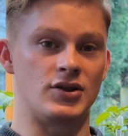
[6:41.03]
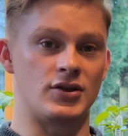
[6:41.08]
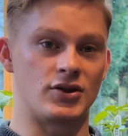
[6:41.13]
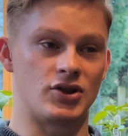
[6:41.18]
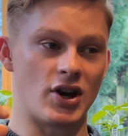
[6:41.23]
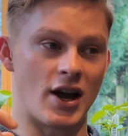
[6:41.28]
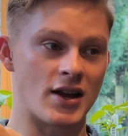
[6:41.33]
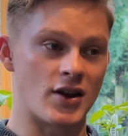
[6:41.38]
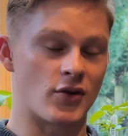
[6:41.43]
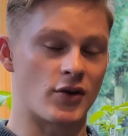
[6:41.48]

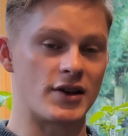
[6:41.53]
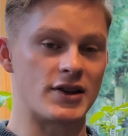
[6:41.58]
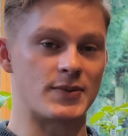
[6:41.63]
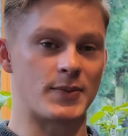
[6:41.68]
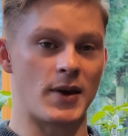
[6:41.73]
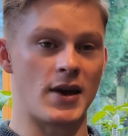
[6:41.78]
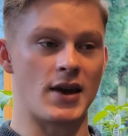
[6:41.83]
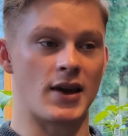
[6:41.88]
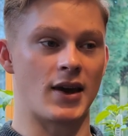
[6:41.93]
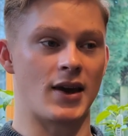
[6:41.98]
generally
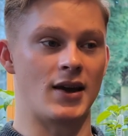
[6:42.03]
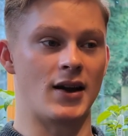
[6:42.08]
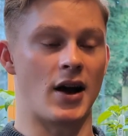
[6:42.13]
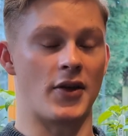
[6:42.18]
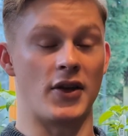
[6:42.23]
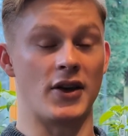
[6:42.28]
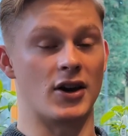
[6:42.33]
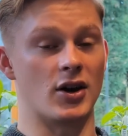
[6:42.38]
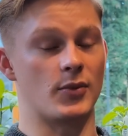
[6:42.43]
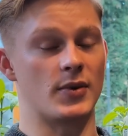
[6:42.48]
speaking, I
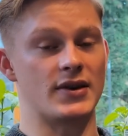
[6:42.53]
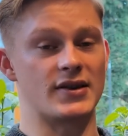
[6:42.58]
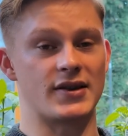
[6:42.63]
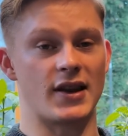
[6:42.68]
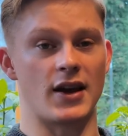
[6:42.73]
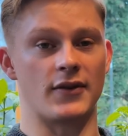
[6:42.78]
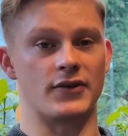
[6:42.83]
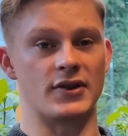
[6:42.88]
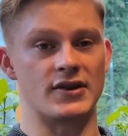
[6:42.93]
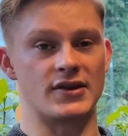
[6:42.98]
think it'd be
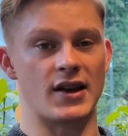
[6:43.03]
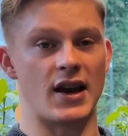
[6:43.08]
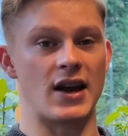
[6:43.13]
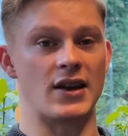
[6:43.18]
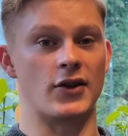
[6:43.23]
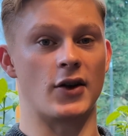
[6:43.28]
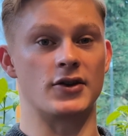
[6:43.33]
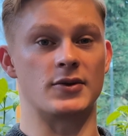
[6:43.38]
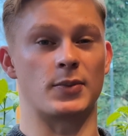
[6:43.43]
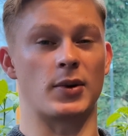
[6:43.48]
safe to say
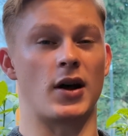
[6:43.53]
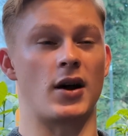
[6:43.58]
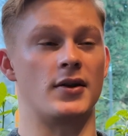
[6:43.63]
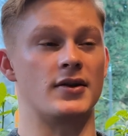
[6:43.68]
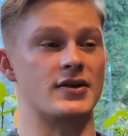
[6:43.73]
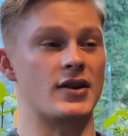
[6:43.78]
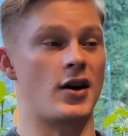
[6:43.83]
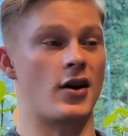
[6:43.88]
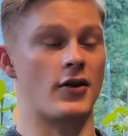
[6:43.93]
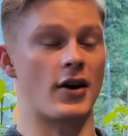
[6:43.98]
those
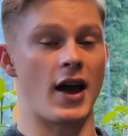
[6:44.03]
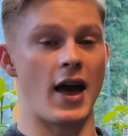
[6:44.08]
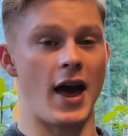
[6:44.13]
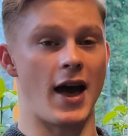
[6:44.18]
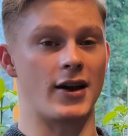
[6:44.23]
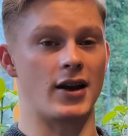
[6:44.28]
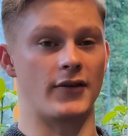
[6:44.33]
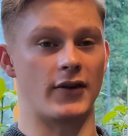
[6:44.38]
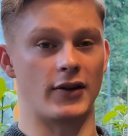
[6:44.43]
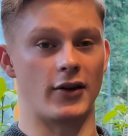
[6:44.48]
plants are a
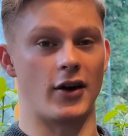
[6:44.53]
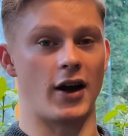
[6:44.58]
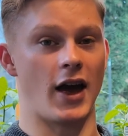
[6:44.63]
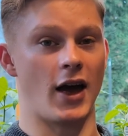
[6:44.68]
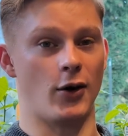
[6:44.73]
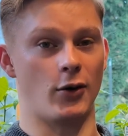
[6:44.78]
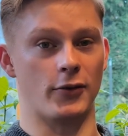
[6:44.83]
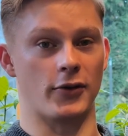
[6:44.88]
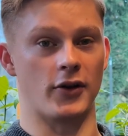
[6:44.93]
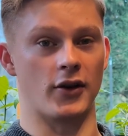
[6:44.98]
hell of a lot
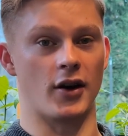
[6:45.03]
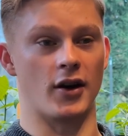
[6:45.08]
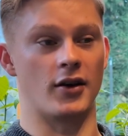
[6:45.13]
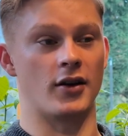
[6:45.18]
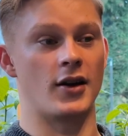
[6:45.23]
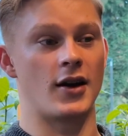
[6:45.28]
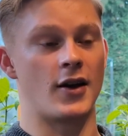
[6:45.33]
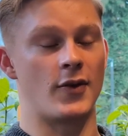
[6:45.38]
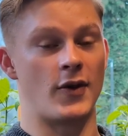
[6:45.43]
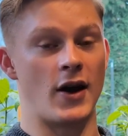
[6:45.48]
healthier
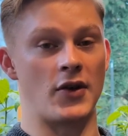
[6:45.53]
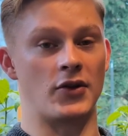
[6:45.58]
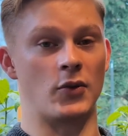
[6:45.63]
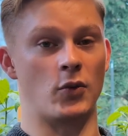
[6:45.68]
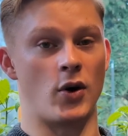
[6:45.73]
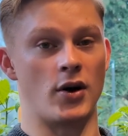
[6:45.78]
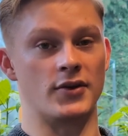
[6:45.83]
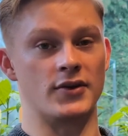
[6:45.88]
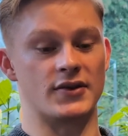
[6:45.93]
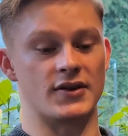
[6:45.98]
than the
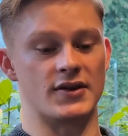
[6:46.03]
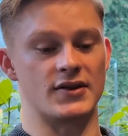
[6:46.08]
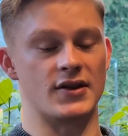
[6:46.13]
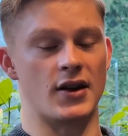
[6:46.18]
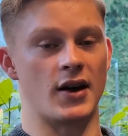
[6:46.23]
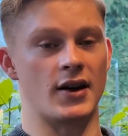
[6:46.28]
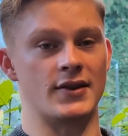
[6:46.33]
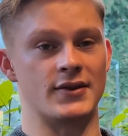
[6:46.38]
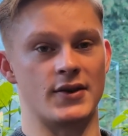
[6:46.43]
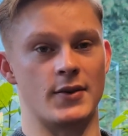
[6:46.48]
ones
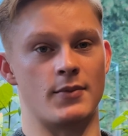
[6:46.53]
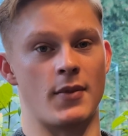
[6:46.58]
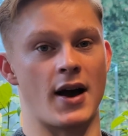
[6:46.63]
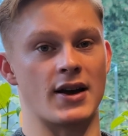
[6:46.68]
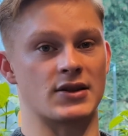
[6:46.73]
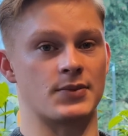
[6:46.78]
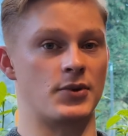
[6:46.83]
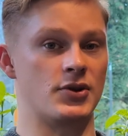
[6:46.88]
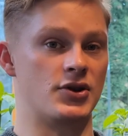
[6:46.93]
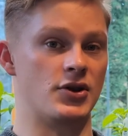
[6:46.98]
designed to
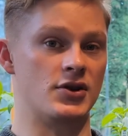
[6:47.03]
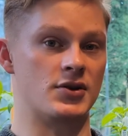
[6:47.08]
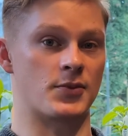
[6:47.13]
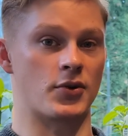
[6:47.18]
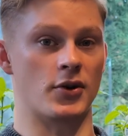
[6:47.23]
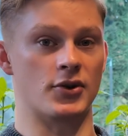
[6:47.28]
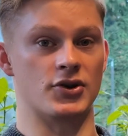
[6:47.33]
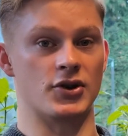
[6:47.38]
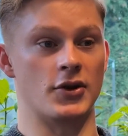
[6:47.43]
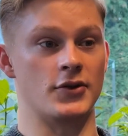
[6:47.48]
mass produce
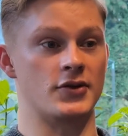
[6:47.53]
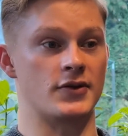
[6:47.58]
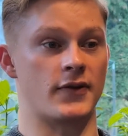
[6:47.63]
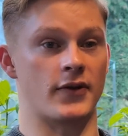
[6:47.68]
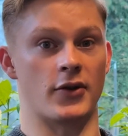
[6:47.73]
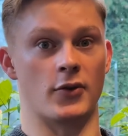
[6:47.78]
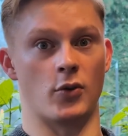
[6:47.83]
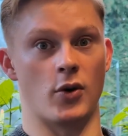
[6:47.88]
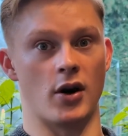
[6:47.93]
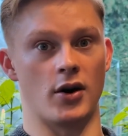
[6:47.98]
produce
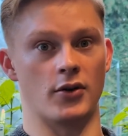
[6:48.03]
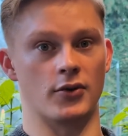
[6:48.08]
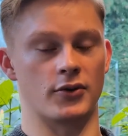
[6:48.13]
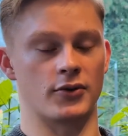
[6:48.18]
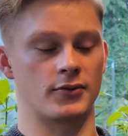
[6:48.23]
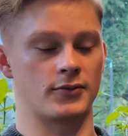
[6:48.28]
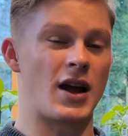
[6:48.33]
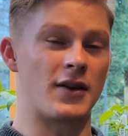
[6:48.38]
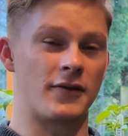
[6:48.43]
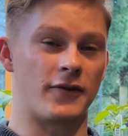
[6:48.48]
for the world.
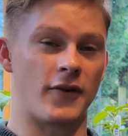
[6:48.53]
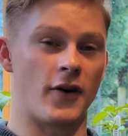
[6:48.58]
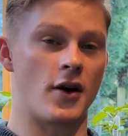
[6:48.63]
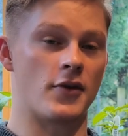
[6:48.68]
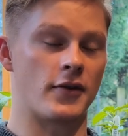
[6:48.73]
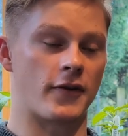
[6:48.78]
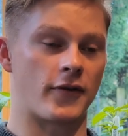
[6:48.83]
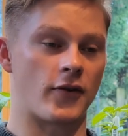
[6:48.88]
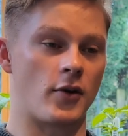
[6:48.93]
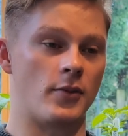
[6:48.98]
And
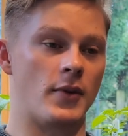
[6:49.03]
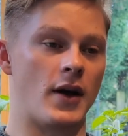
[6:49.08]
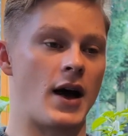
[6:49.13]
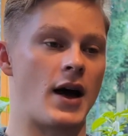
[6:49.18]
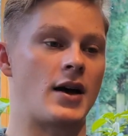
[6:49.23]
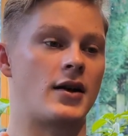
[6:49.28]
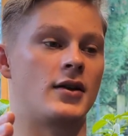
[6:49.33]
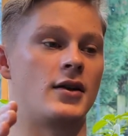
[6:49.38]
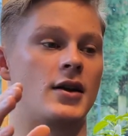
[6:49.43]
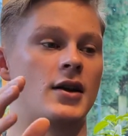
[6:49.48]
further from
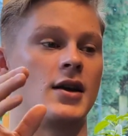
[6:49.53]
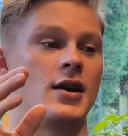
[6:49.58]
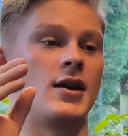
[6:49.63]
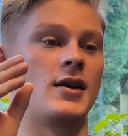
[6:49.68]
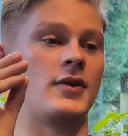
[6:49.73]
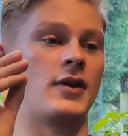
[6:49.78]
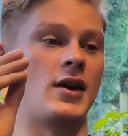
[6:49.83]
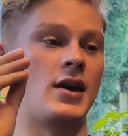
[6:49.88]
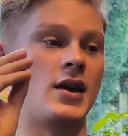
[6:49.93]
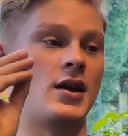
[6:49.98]
that,
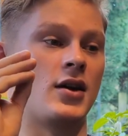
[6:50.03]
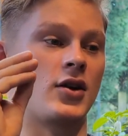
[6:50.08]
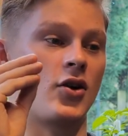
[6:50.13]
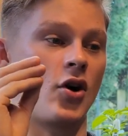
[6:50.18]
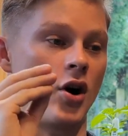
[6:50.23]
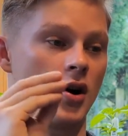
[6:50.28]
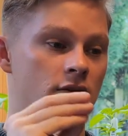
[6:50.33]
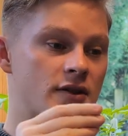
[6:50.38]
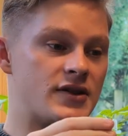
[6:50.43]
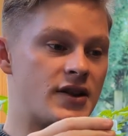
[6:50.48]
the
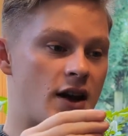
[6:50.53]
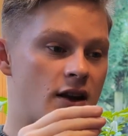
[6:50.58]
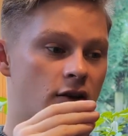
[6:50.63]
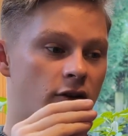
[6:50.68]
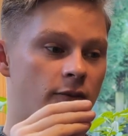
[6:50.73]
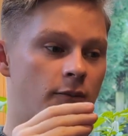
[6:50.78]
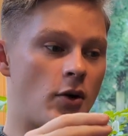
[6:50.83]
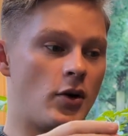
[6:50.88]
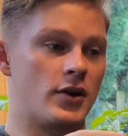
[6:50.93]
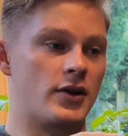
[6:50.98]
content
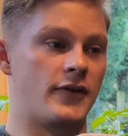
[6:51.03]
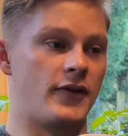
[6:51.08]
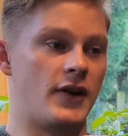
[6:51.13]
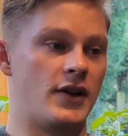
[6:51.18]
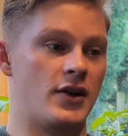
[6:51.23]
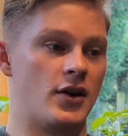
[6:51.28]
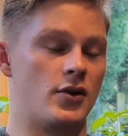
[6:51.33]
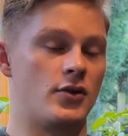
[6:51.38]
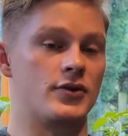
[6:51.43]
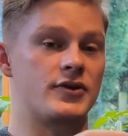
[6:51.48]
of
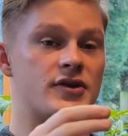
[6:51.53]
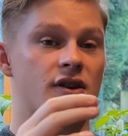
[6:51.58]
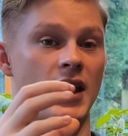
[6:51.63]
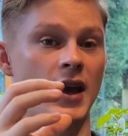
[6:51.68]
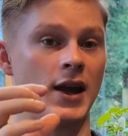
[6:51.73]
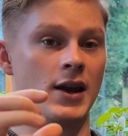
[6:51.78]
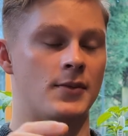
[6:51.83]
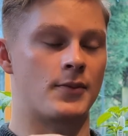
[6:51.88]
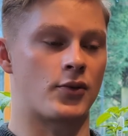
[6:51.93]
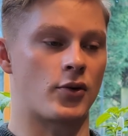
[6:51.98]
polyphenols
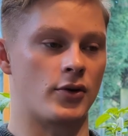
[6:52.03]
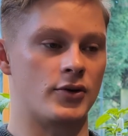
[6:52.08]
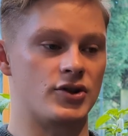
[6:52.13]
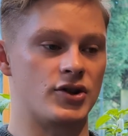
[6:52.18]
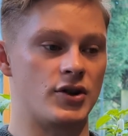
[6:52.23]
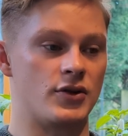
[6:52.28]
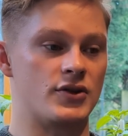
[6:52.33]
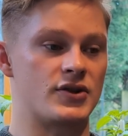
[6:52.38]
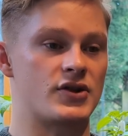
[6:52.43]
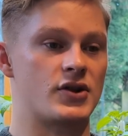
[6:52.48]
in
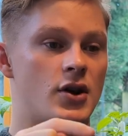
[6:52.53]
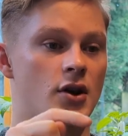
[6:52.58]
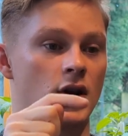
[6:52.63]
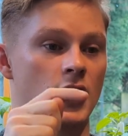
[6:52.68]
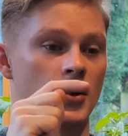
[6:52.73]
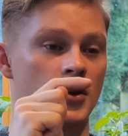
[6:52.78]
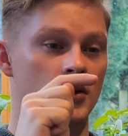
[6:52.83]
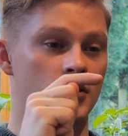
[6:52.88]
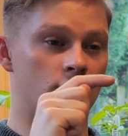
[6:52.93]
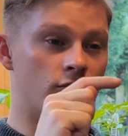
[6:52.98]
produce
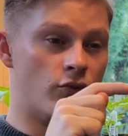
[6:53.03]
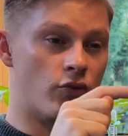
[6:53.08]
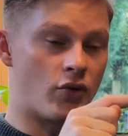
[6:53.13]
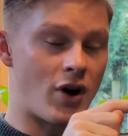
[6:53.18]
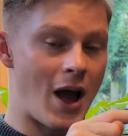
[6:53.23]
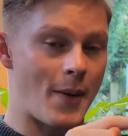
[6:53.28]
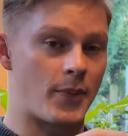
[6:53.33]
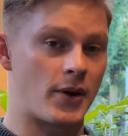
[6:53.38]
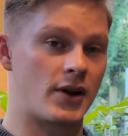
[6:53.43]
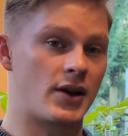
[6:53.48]

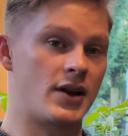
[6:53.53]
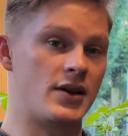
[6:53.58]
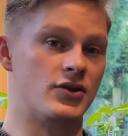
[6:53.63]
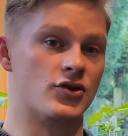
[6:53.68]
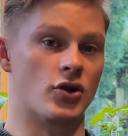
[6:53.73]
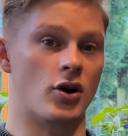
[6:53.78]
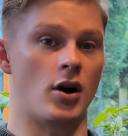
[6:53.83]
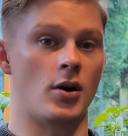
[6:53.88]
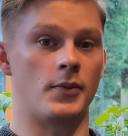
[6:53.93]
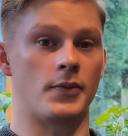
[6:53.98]
rapidly
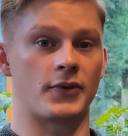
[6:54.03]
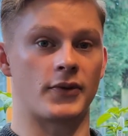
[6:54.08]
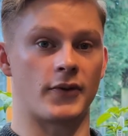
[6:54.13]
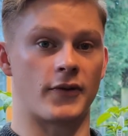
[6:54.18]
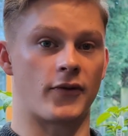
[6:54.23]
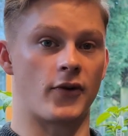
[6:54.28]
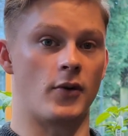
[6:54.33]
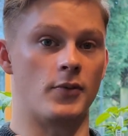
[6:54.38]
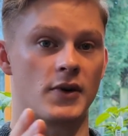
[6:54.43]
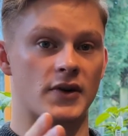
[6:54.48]
drops
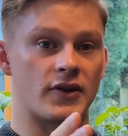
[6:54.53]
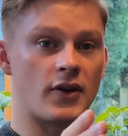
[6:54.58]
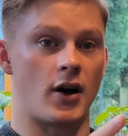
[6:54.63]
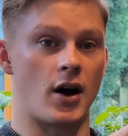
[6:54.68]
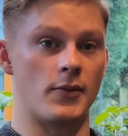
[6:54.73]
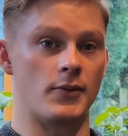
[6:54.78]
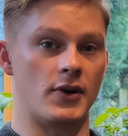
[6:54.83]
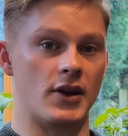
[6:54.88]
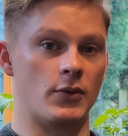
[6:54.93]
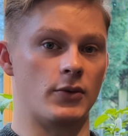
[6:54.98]
from the
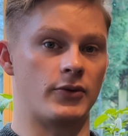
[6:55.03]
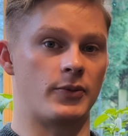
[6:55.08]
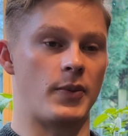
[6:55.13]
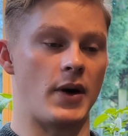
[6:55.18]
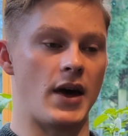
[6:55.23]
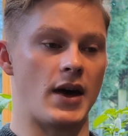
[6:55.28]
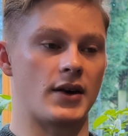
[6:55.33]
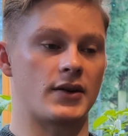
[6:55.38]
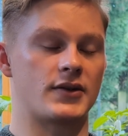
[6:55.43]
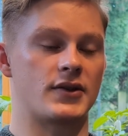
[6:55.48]
time that it was
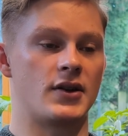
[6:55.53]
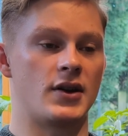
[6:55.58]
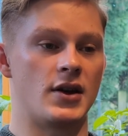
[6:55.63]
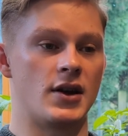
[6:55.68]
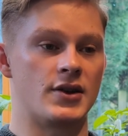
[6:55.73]
picked.